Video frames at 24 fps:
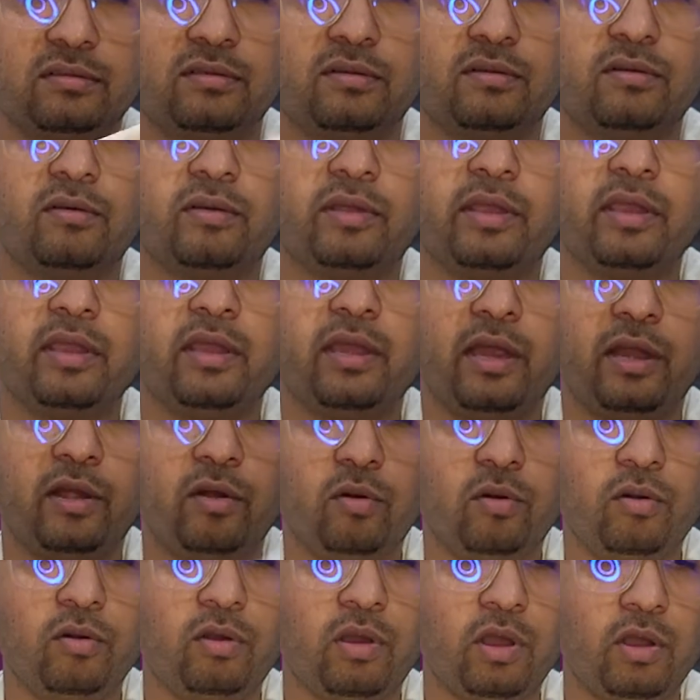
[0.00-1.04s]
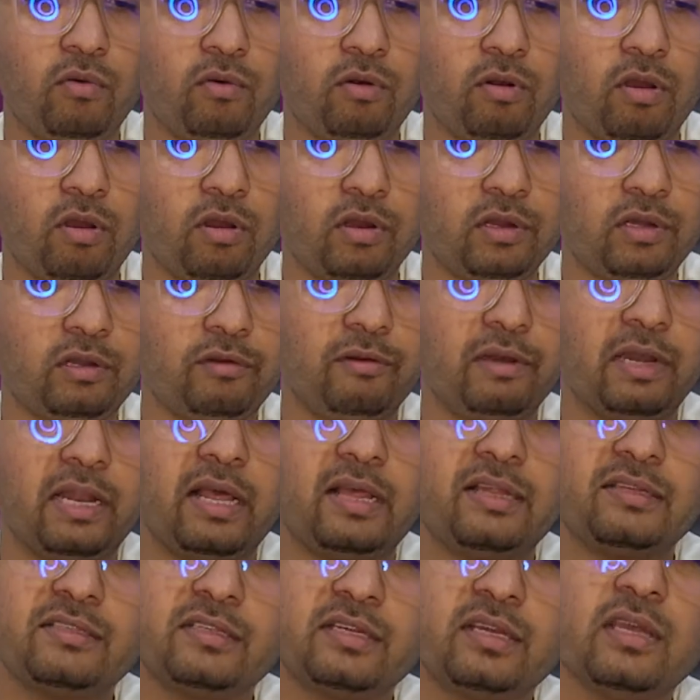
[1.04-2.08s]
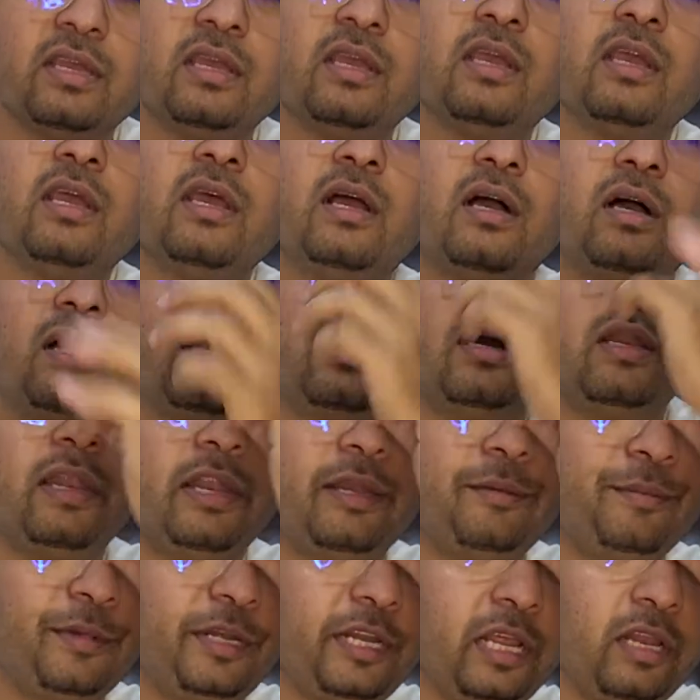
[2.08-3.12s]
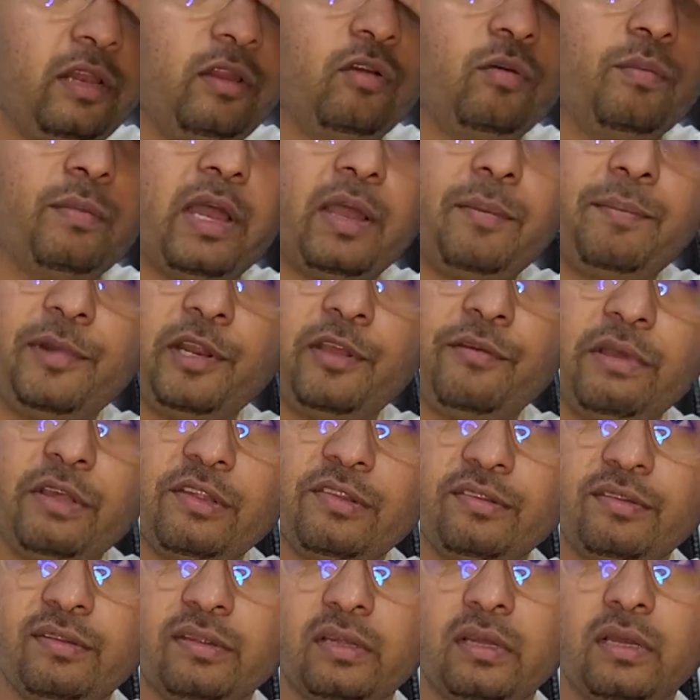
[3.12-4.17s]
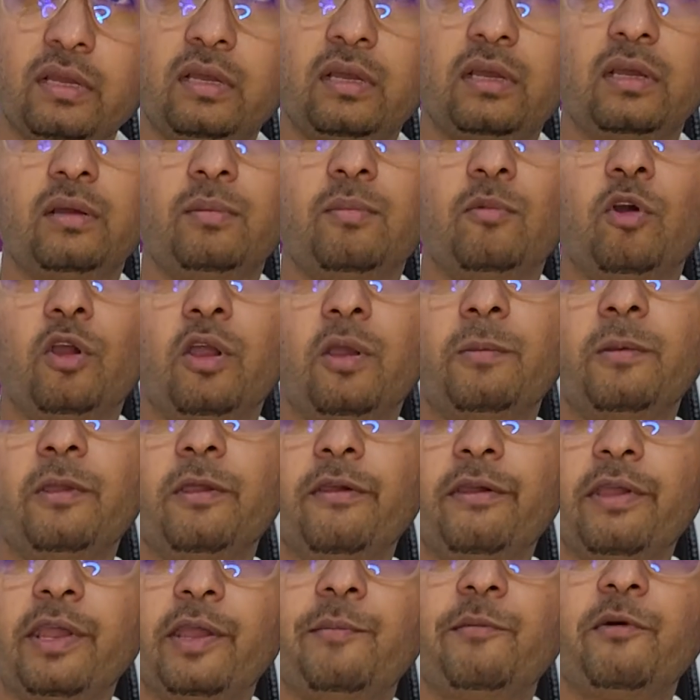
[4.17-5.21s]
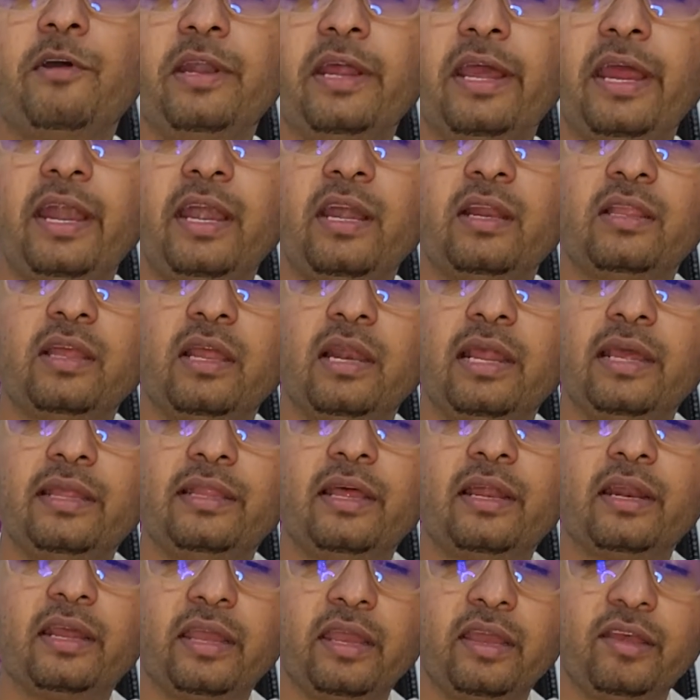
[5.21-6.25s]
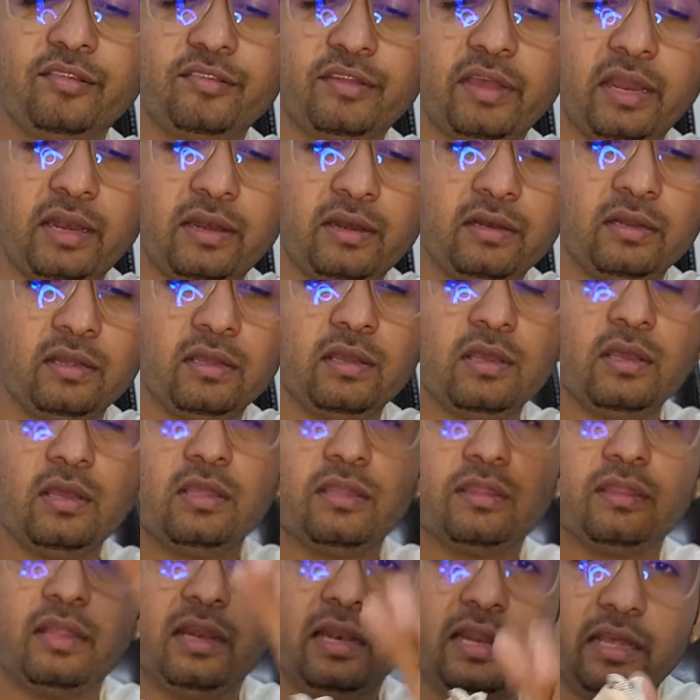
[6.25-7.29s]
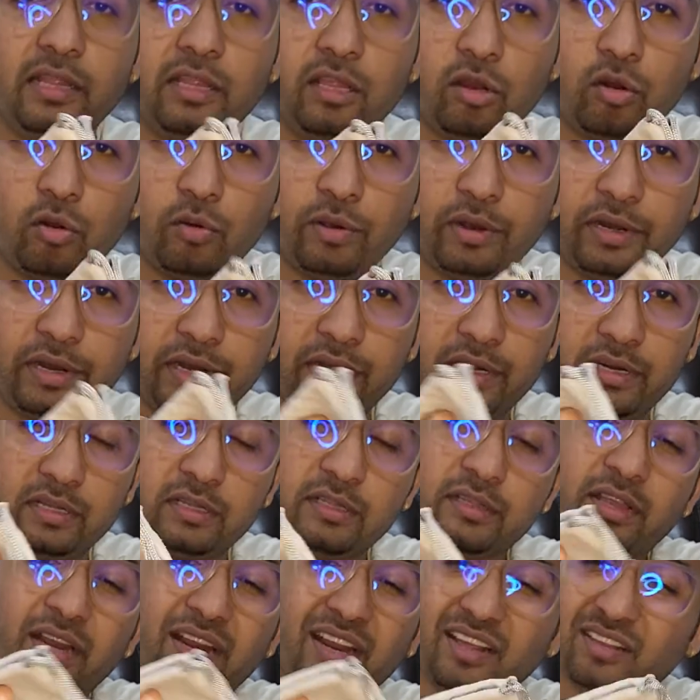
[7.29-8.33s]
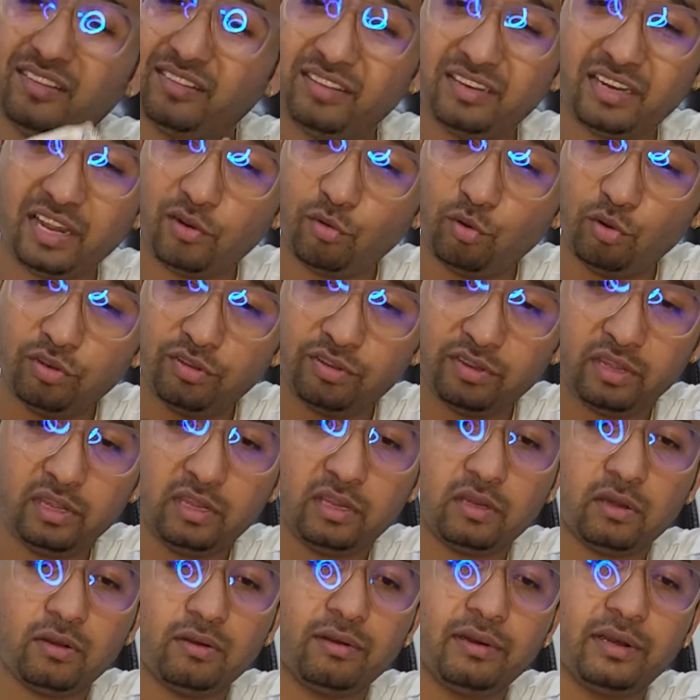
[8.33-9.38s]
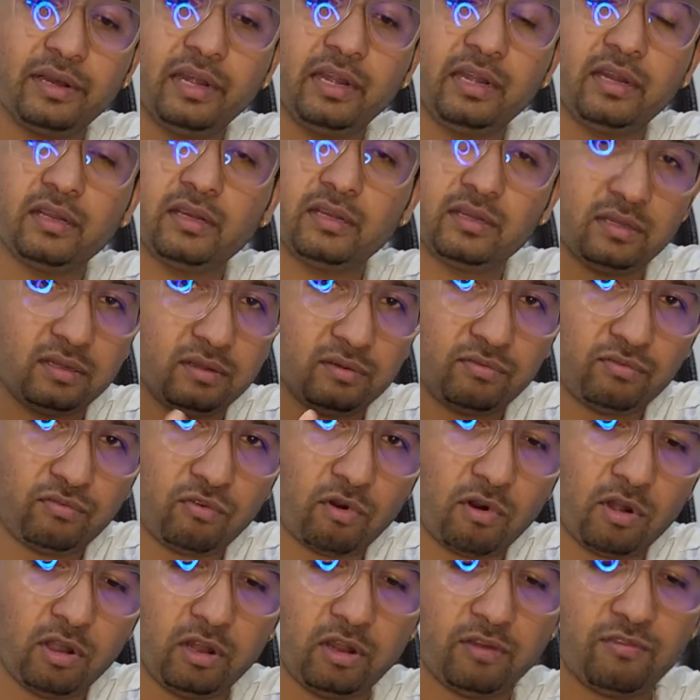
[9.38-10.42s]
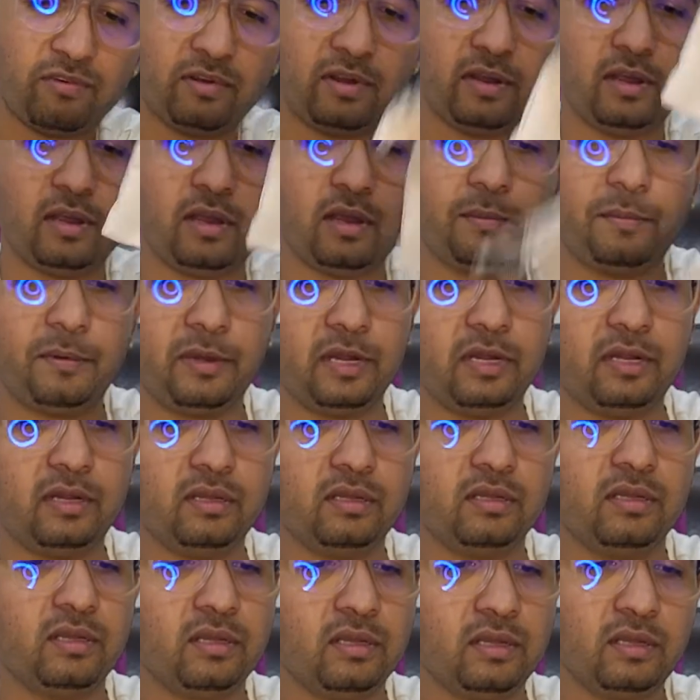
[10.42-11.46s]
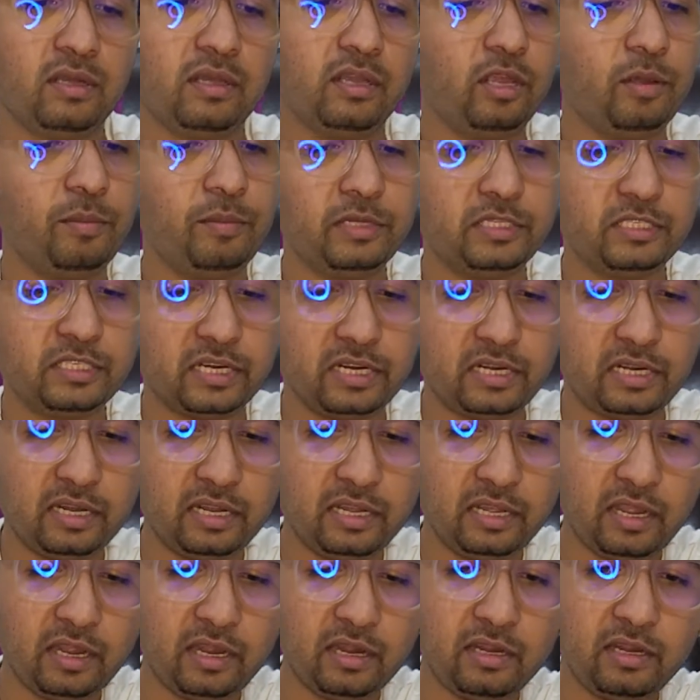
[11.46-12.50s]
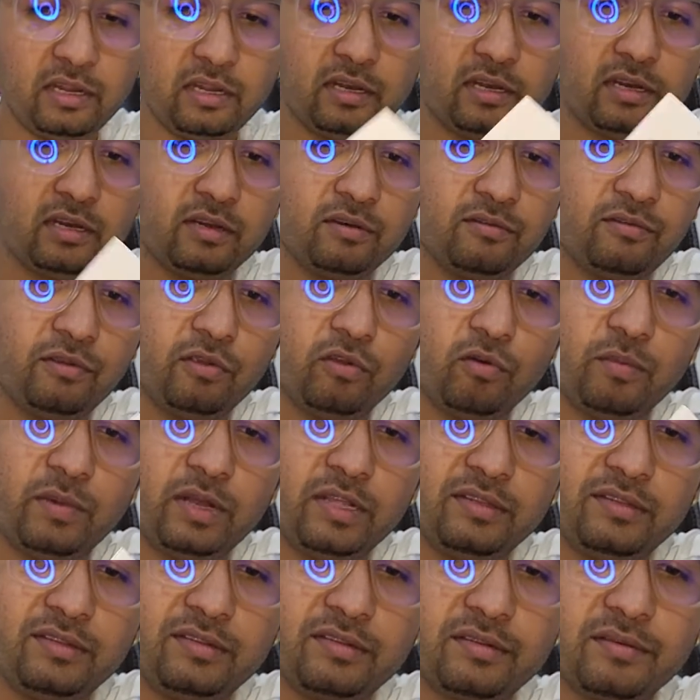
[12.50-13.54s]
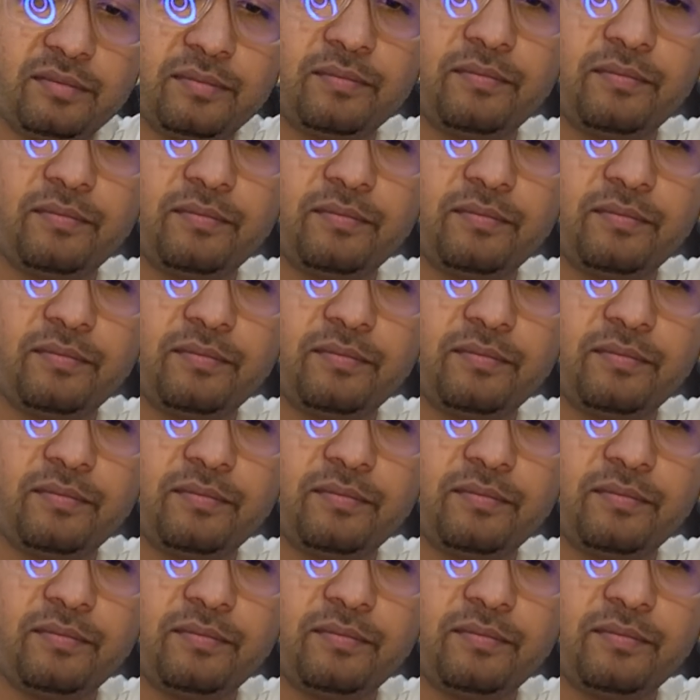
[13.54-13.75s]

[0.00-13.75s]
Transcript: Okay, I don't know how long it will last. Let me tell you, my previous Boya BY-M1 had the leather case, and the leather over it, the resin I would say, over it fall apart immediately in few months.